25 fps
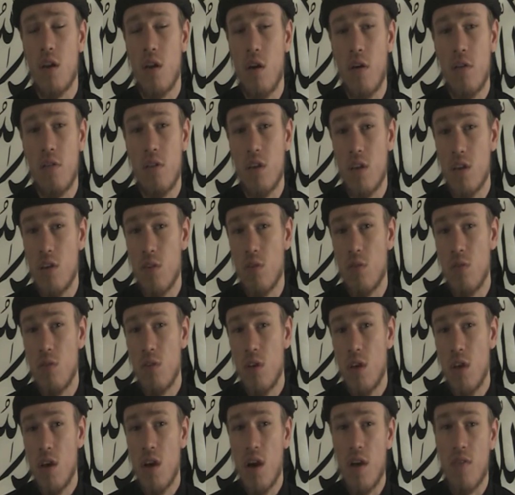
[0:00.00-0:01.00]
and only you
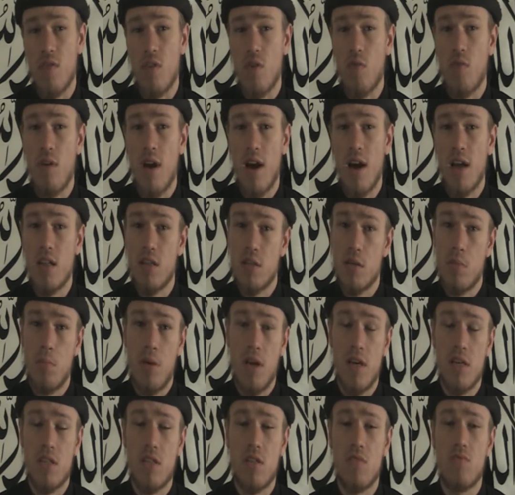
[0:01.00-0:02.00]
have the right to
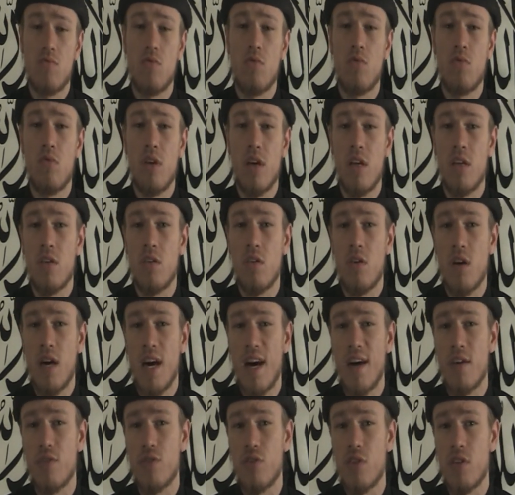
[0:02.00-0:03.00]
place the rule in your
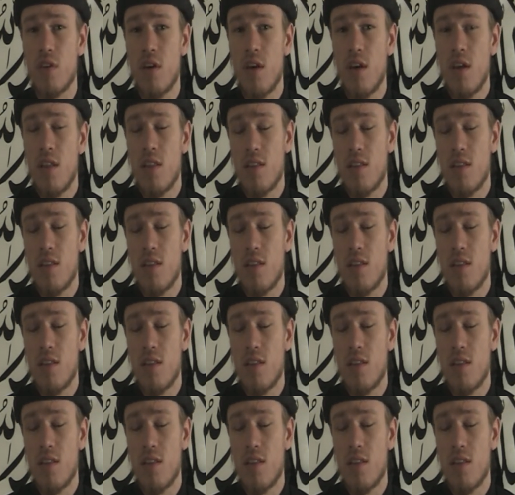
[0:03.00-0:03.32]
house.